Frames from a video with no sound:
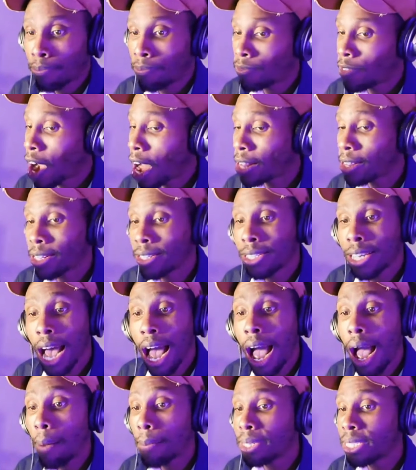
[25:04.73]
Father
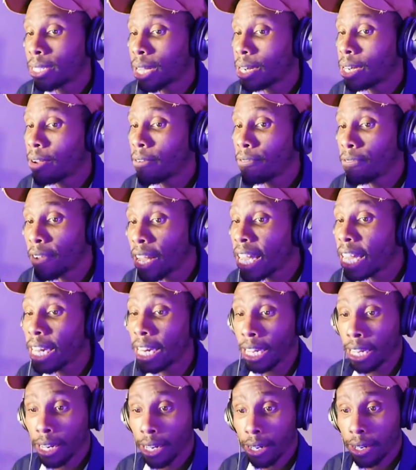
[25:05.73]
Time is
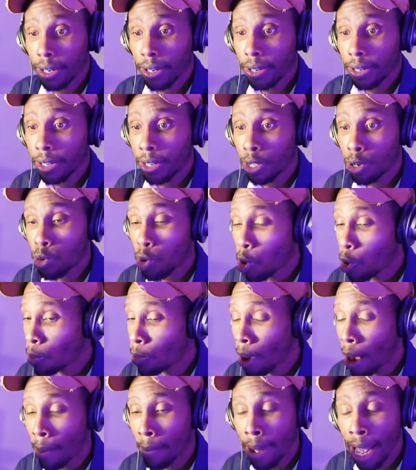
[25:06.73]
undefeated, to quote
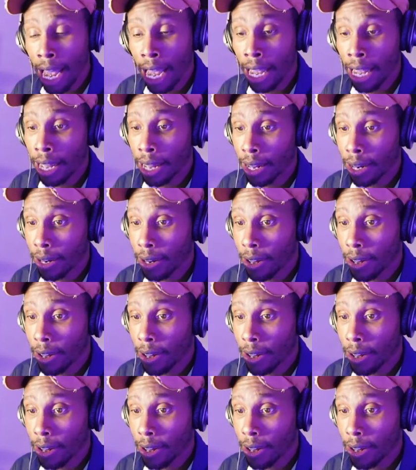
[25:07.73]
my man.